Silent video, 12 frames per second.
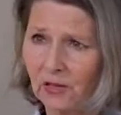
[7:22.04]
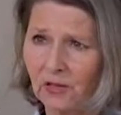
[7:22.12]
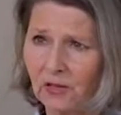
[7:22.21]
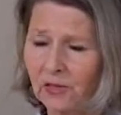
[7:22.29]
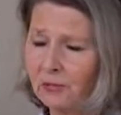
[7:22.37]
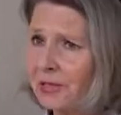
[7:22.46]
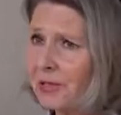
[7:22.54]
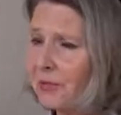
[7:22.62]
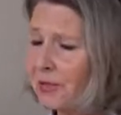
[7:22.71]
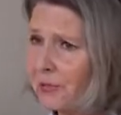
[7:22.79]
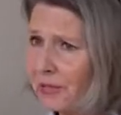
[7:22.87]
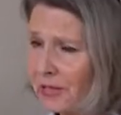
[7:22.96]
And
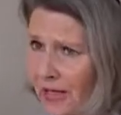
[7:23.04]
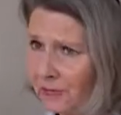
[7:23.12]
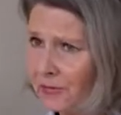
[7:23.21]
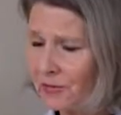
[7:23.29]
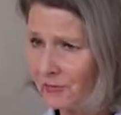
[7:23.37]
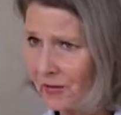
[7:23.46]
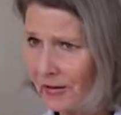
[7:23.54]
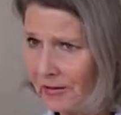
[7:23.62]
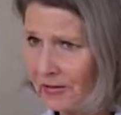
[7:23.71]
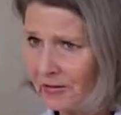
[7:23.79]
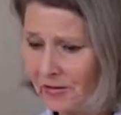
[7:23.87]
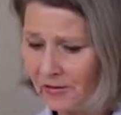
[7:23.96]
sometimes these things
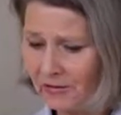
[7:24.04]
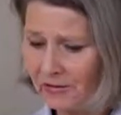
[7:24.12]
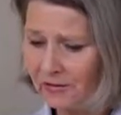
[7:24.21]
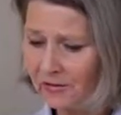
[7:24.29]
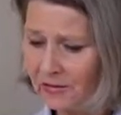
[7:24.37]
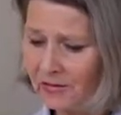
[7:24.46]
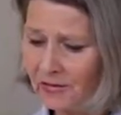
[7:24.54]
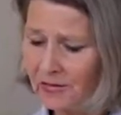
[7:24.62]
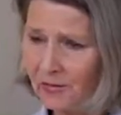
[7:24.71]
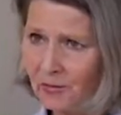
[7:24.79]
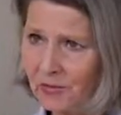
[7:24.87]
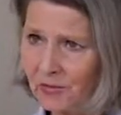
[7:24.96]
may not be
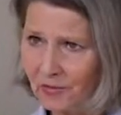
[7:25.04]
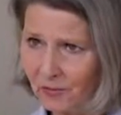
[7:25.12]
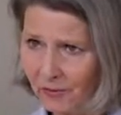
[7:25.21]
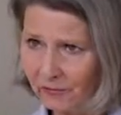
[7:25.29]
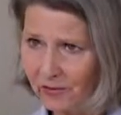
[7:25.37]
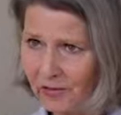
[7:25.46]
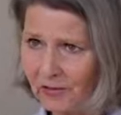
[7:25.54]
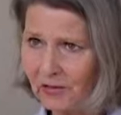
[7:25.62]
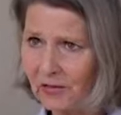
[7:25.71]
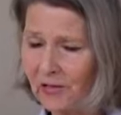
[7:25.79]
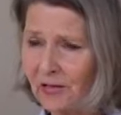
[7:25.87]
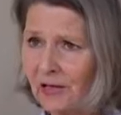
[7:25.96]
necessary, which is
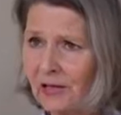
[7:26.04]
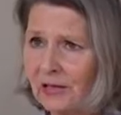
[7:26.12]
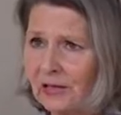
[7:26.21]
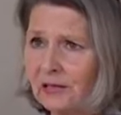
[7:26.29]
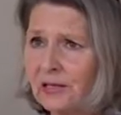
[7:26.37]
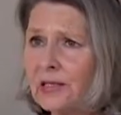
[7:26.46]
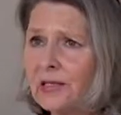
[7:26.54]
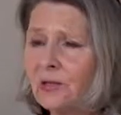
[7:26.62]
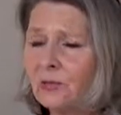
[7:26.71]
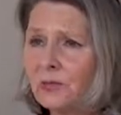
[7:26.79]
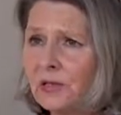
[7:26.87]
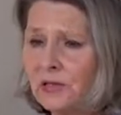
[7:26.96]
why it is
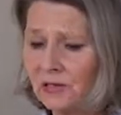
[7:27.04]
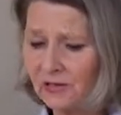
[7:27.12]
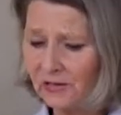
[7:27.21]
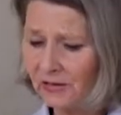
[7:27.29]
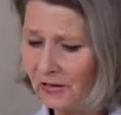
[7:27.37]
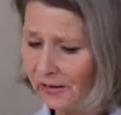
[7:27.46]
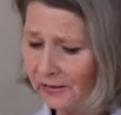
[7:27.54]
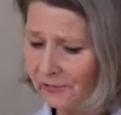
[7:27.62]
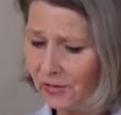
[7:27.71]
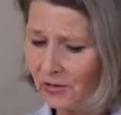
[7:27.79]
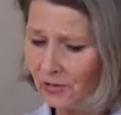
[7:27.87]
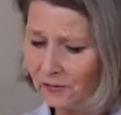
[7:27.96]
important to me that you should
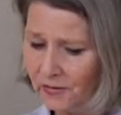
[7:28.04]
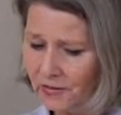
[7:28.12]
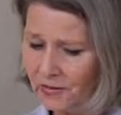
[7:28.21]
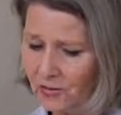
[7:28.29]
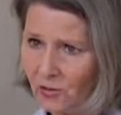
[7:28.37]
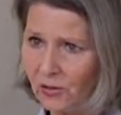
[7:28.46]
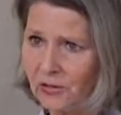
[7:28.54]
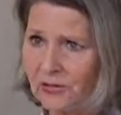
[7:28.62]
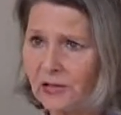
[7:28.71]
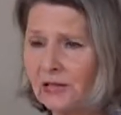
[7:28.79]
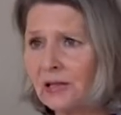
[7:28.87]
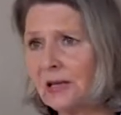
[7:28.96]
simply know about these
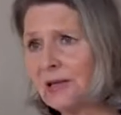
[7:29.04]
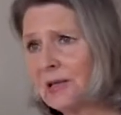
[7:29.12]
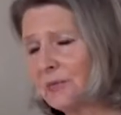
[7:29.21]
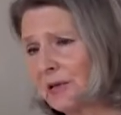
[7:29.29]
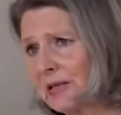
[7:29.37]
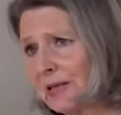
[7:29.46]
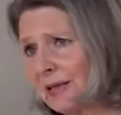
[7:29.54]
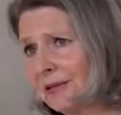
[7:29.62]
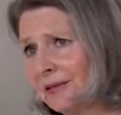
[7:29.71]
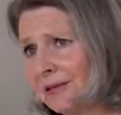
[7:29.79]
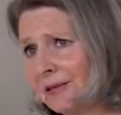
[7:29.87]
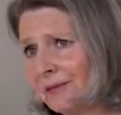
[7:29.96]
things as well.
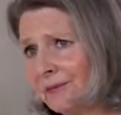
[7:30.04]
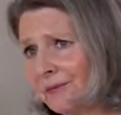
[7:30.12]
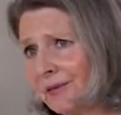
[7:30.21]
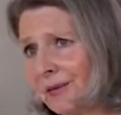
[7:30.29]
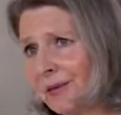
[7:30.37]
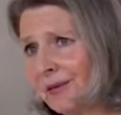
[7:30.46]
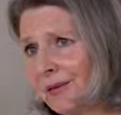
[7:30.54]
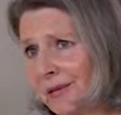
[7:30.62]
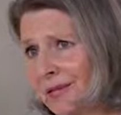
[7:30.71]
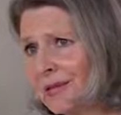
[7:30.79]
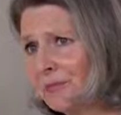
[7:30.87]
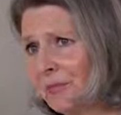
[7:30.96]
Because as a
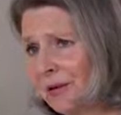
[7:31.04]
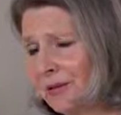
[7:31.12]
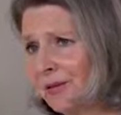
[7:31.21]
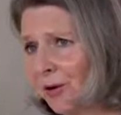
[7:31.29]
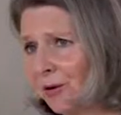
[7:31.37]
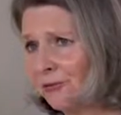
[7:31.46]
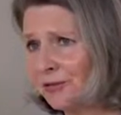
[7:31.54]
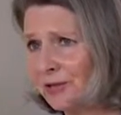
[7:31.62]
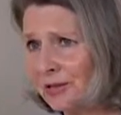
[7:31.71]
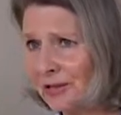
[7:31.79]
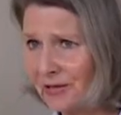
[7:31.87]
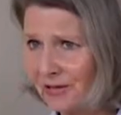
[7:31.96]
patient, one
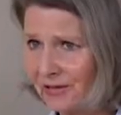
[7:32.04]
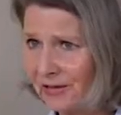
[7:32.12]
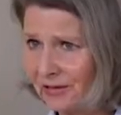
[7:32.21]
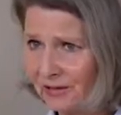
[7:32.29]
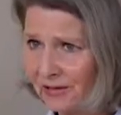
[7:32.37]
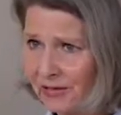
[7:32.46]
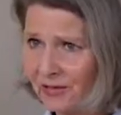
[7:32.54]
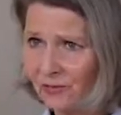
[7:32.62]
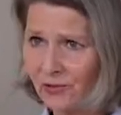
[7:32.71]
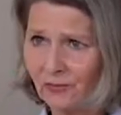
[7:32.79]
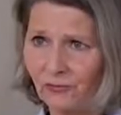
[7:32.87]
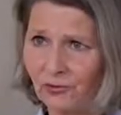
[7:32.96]
often does not read these
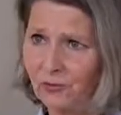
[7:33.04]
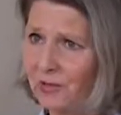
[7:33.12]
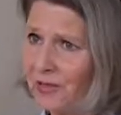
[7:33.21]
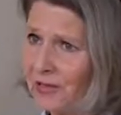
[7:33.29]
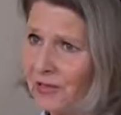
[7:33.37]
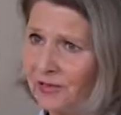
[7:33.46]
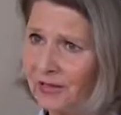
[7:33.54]
things or is not